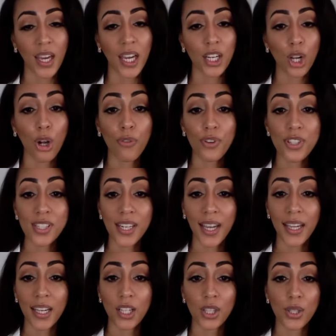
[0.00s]
An
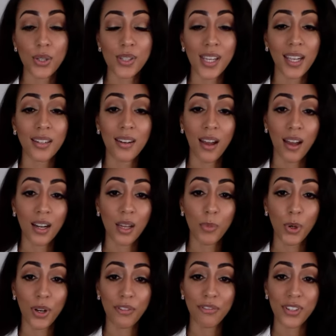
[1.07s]
overstay includes a
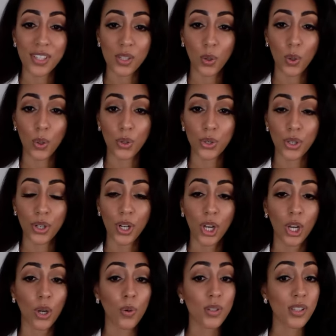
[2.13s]
non-immigrant visa holder
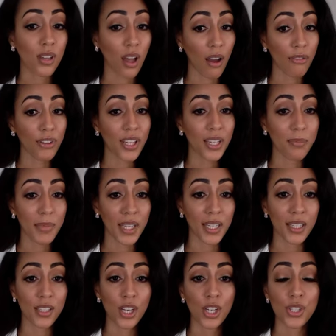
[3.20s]
who was lawfully
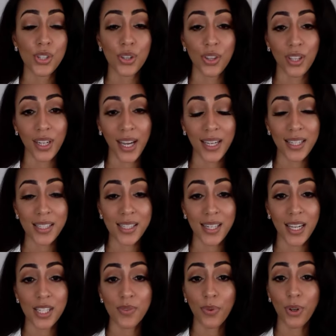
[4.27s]
admitted to the United
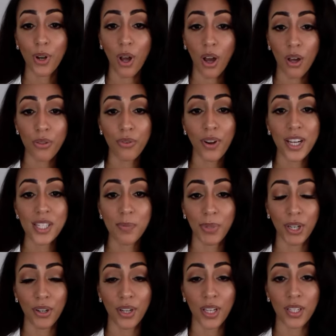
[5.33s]
States for an authorized
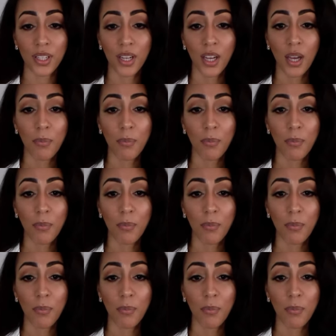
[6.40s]
period,